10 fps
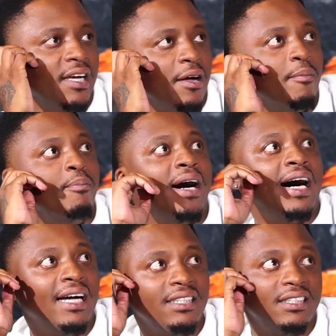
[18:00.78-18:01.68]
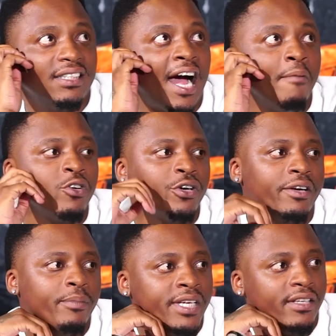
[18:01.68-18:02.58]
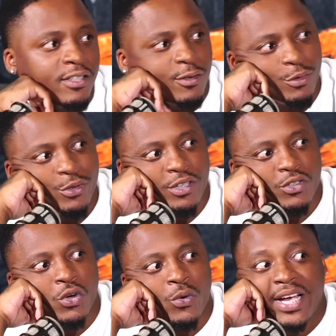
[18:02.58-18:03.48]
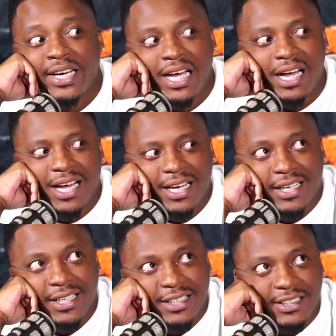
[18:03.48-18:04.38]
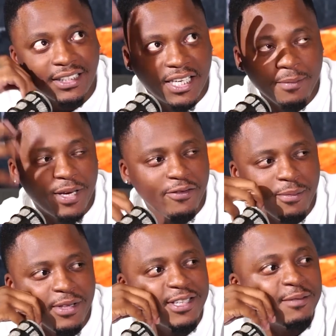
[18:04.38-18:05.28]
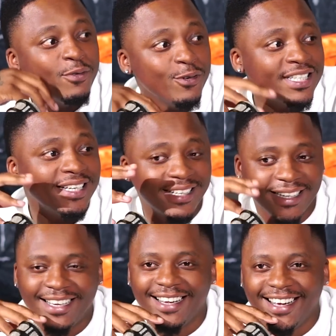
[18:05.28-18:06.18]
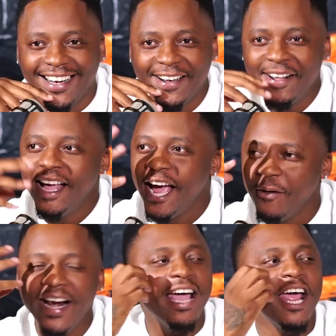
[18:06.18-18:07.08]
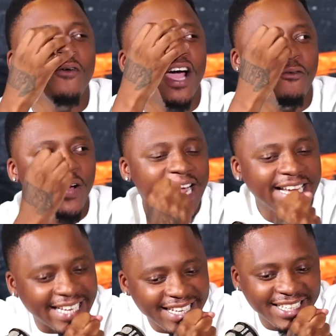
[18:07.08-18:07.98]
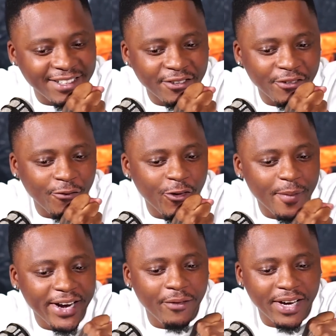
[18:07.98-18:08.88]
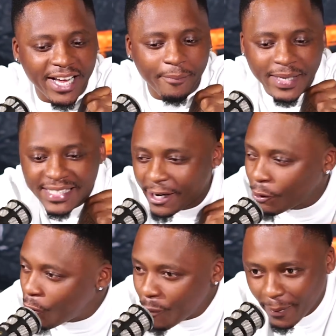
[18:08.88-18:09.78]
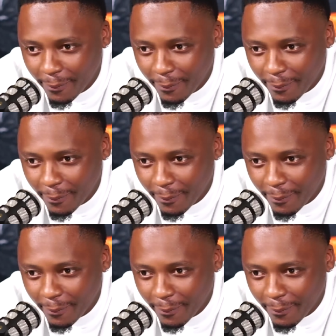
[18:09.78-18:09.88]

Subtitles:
But I'm good at making this music. So when just keep giving me this music, and when I get it, no matter what happens, they cope.